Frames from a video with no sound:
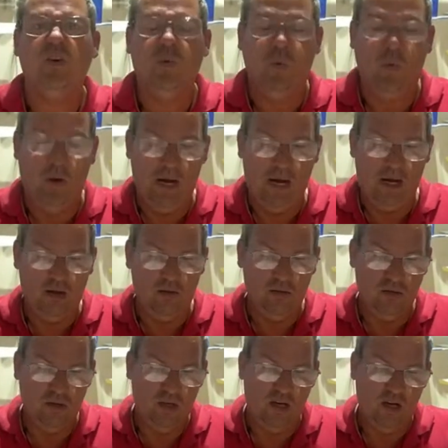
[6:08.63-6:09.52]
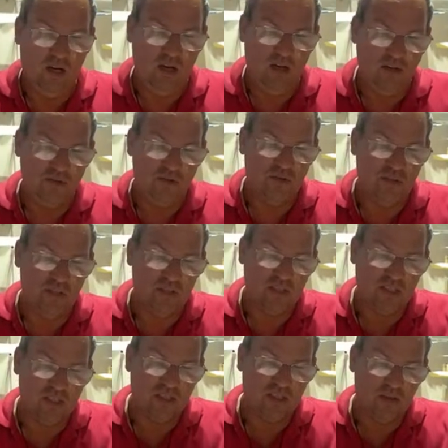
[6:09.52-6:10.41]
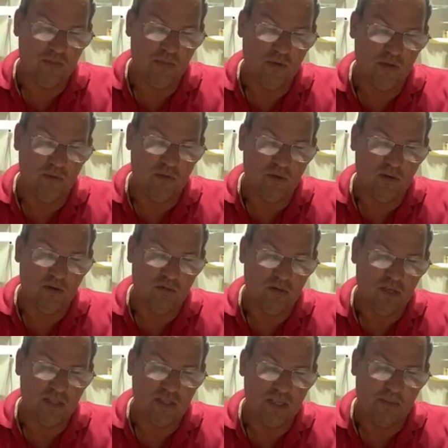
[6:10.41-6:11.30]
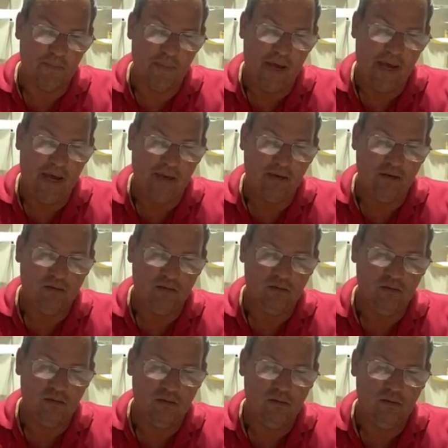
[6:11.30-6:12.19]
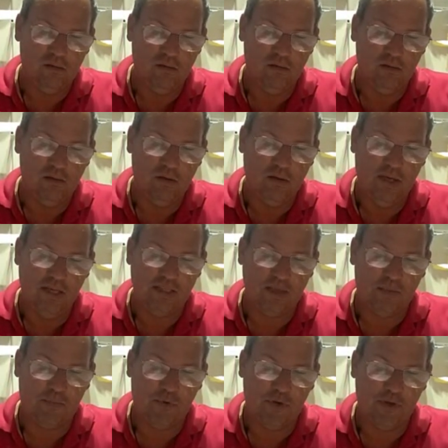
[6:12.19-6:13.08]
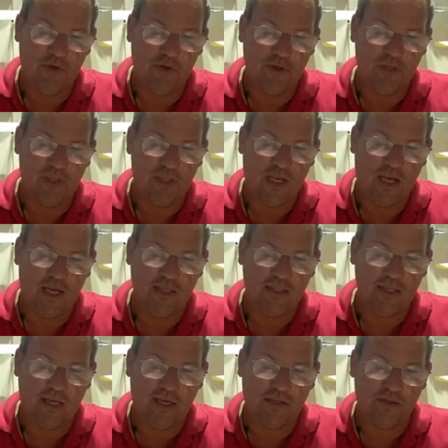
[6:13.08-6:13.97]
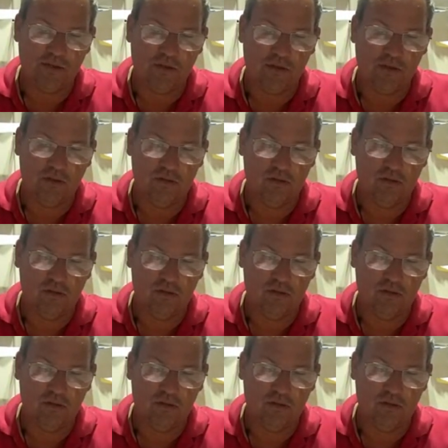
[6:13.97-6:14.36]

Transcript: Wow, 160 millimeter. That's not bad. That's a pretty good size, actually.